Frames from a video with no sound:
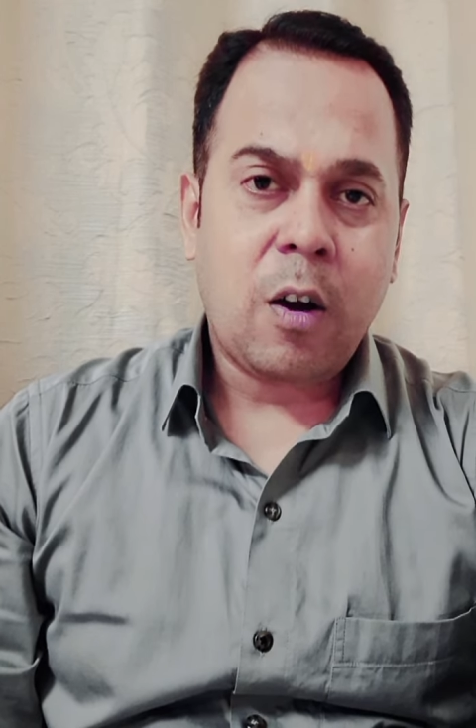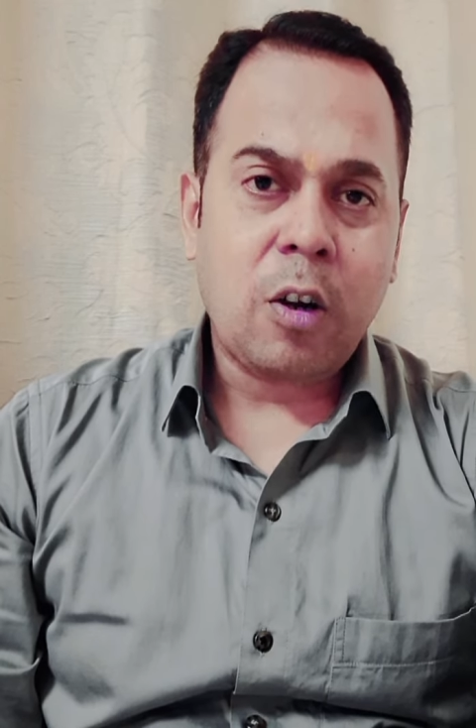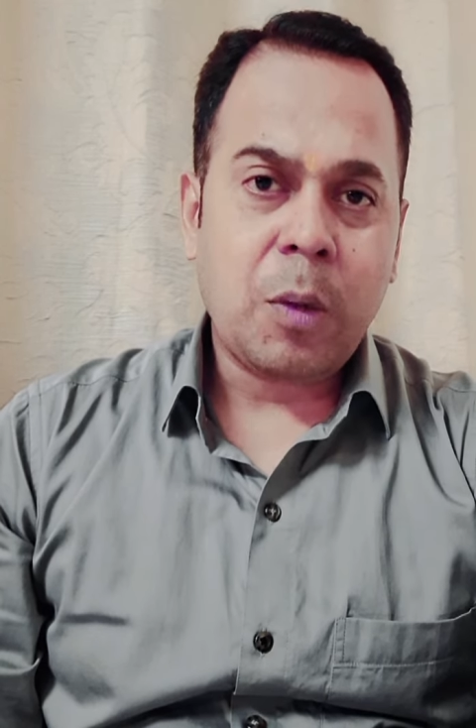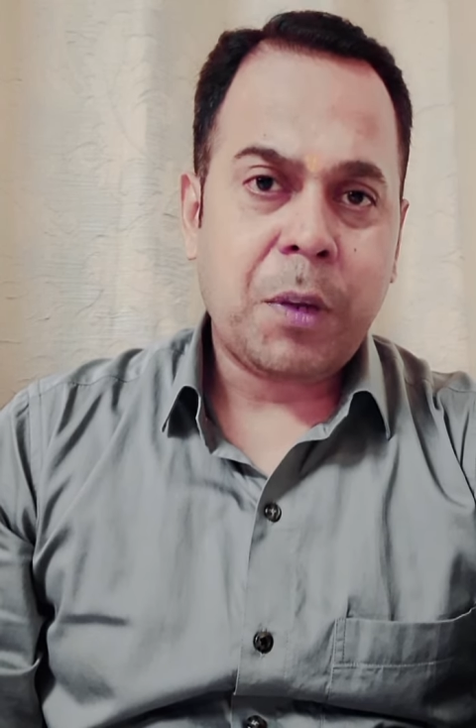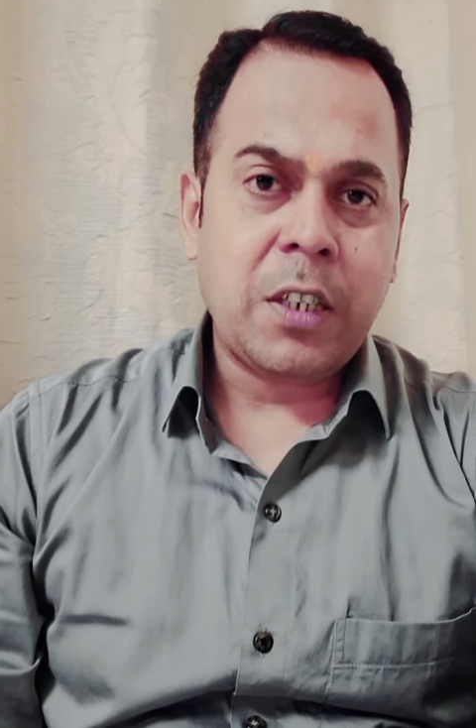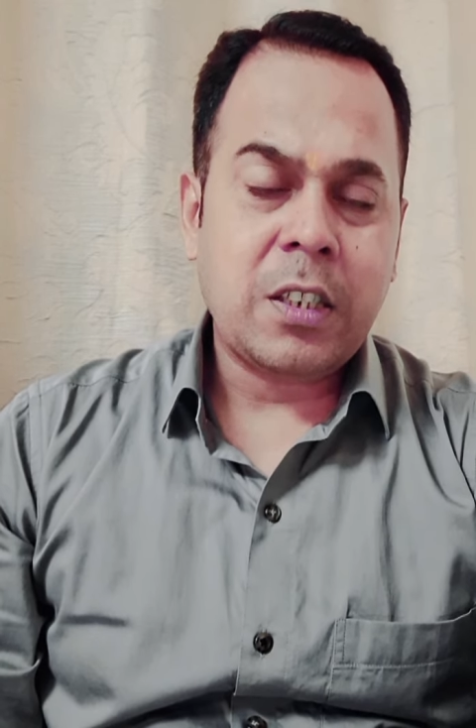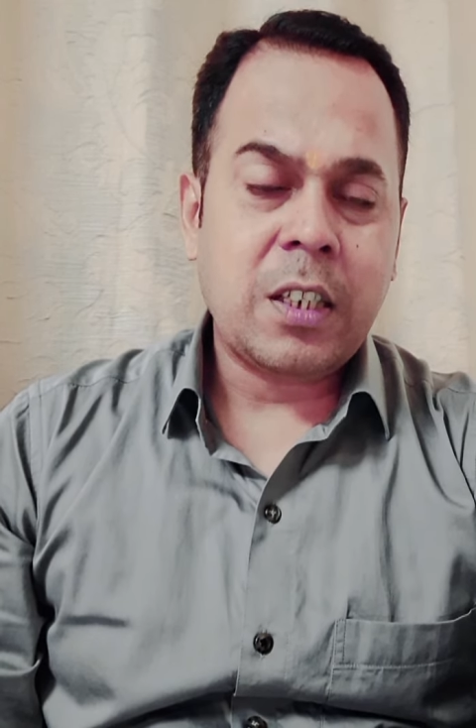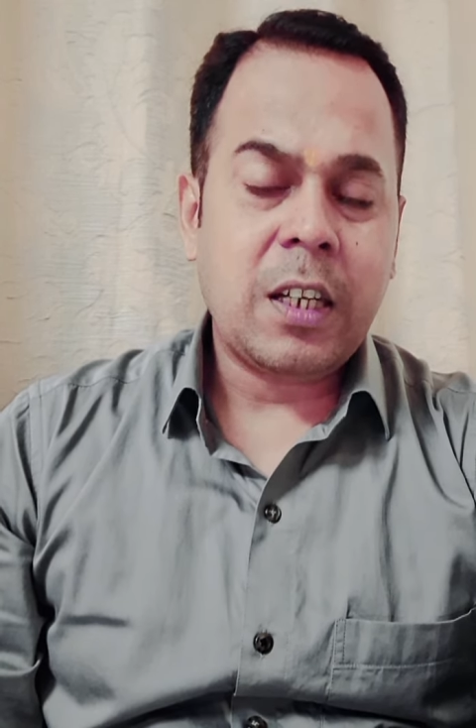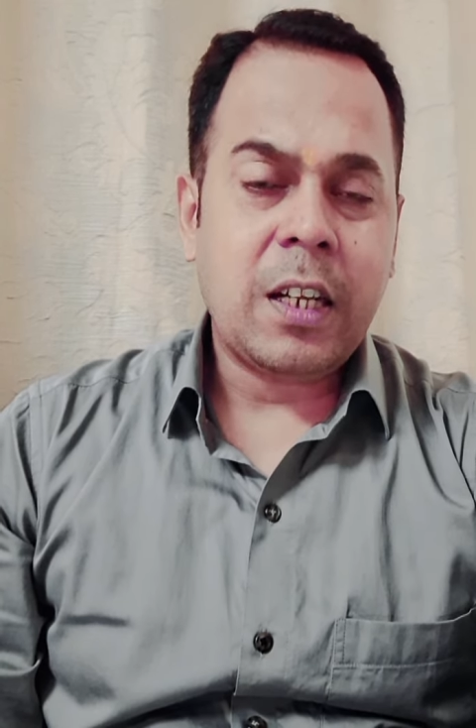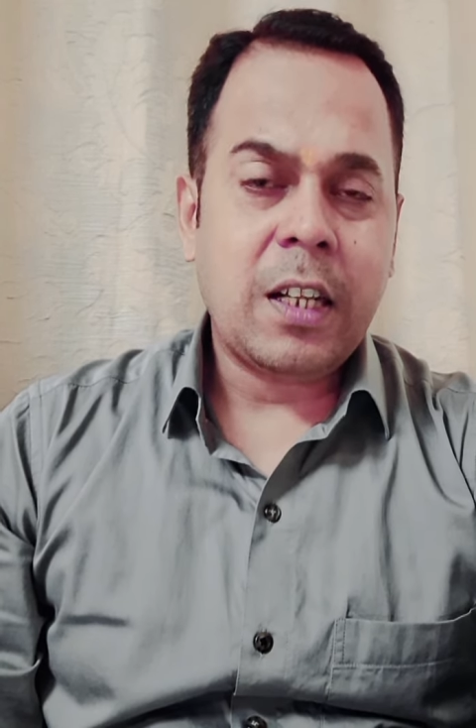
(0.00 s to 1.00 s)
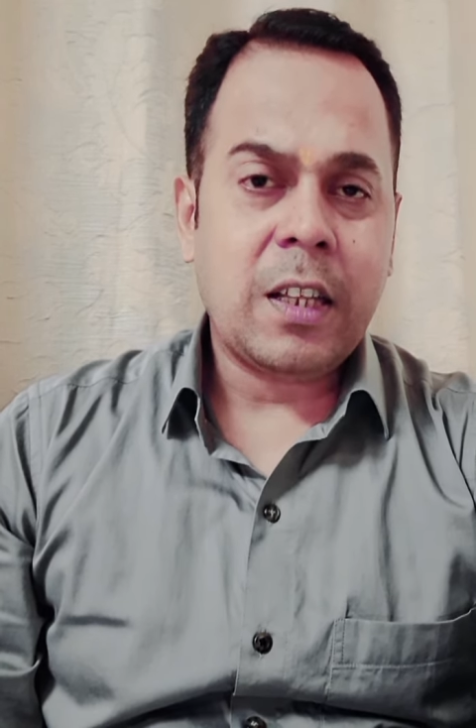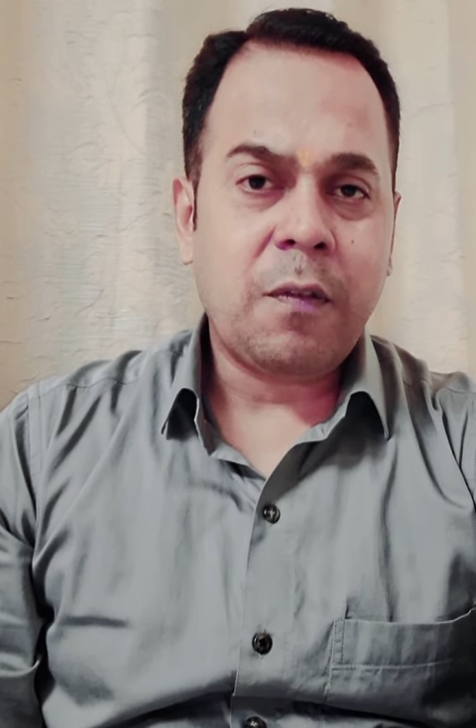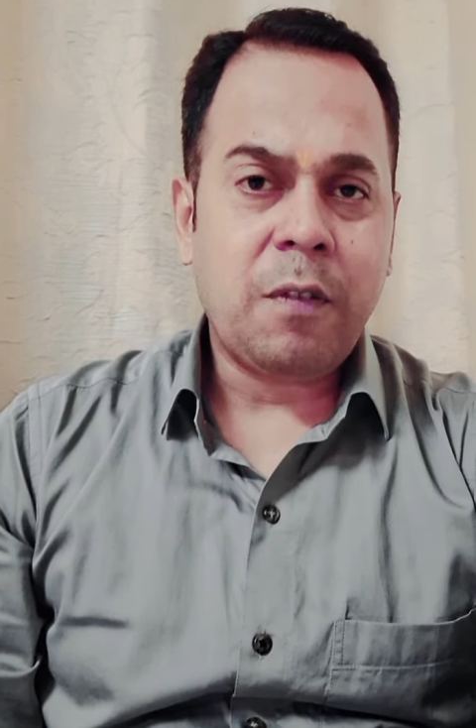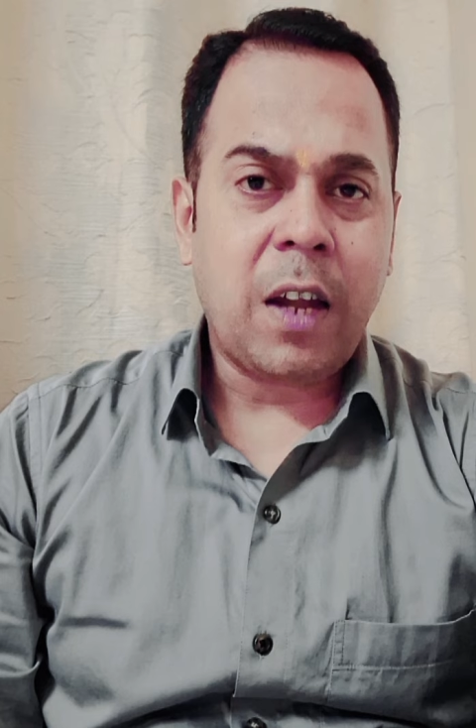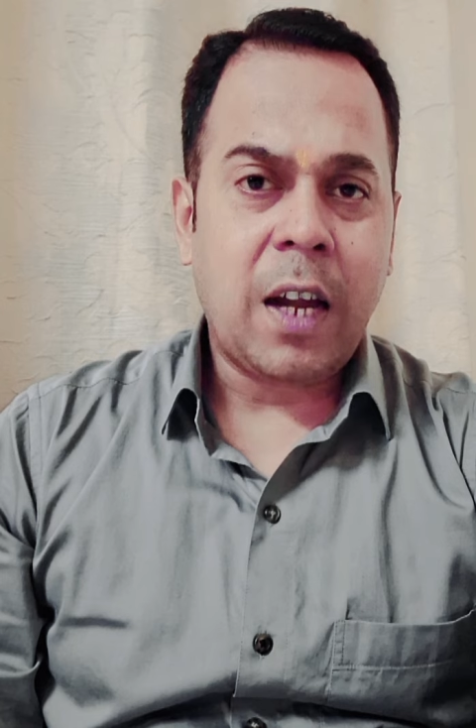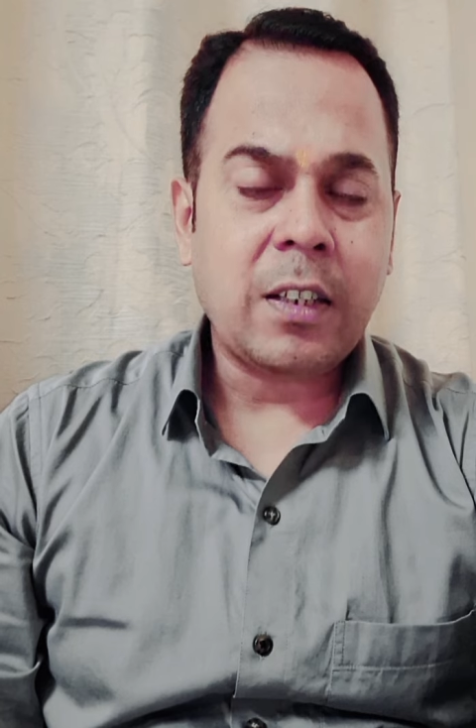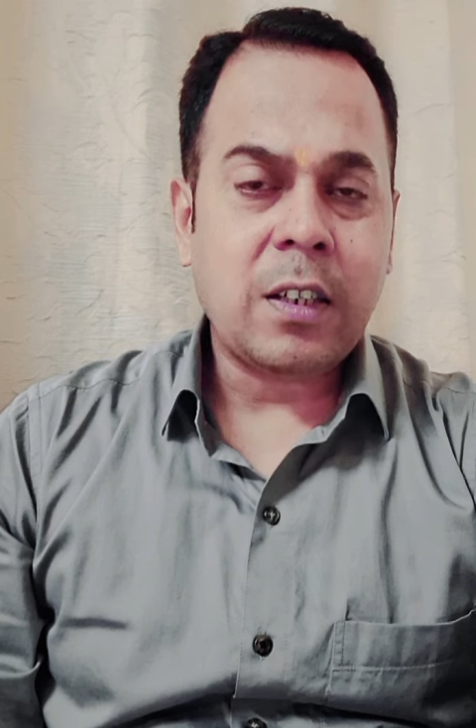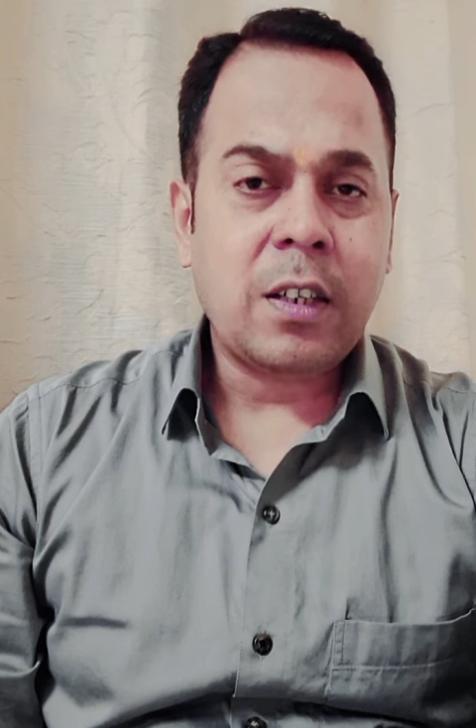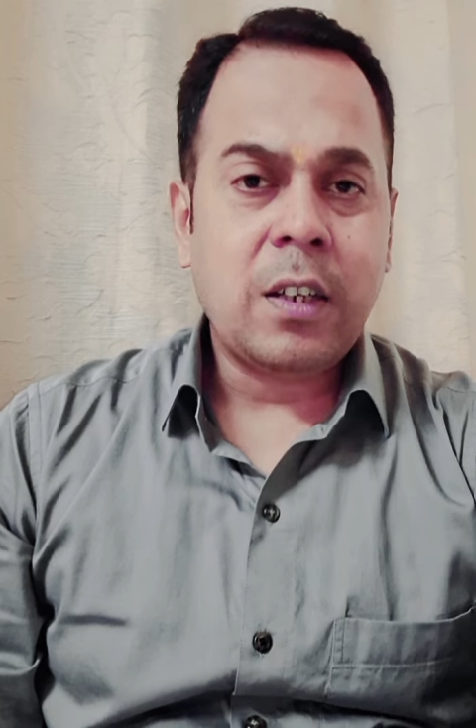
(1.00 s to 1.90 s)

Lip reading: occupancy in the flat